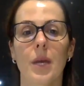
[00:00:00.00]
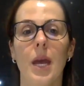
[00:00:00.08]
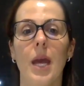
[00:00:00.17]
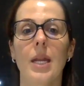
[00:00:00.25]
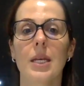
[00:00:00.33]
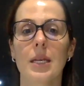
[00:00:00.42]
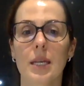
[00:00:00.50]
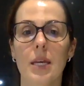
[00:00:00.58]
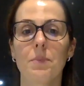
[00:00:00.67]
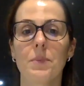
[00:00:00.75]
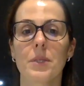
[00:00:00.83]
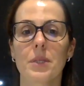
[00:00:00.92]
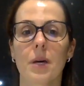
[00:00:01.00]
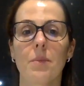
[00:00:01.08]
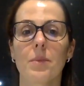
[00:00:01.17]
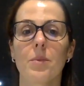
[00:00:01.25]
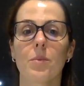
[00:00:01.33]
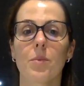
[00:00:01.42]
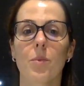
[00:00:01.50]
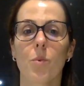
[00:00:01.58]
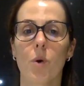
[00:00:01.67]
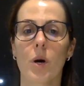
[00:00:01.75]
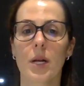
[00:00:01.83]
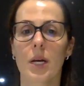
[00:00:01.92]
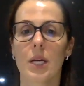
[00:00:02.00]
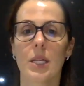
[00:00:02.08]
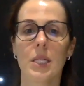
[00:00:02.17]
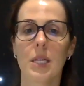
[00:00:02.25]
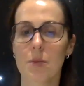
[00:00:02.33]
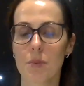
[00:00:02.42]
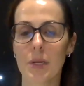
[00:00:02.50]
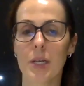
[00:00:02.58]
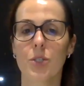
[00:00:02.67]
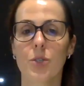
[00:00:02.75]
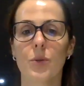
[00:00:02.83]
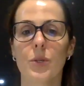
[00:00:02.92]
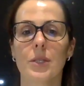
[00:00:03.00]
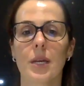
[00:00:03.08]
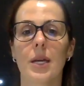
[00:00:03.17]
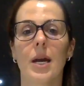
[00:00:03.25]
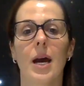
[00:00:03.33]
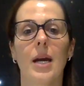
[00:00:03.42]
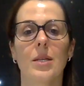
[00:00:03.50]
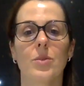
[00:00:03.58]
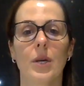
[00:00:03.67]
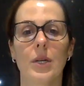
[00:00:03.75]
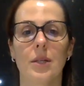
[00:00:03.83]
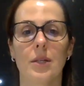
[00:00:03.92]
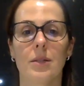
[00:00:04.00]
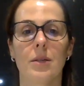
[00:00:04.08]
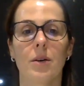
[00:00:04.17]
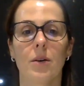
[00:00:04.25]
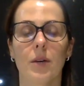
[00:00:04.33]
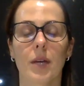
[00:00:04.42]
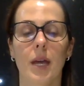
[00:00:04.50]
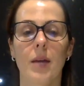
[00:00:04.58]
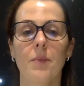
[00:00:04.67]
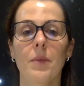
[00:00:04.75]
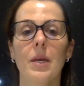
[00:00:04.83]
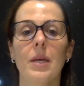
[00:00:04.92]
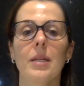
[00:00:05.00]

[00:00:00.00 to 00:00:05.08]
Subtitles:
and keep some water nearby to stay hydrated, okay?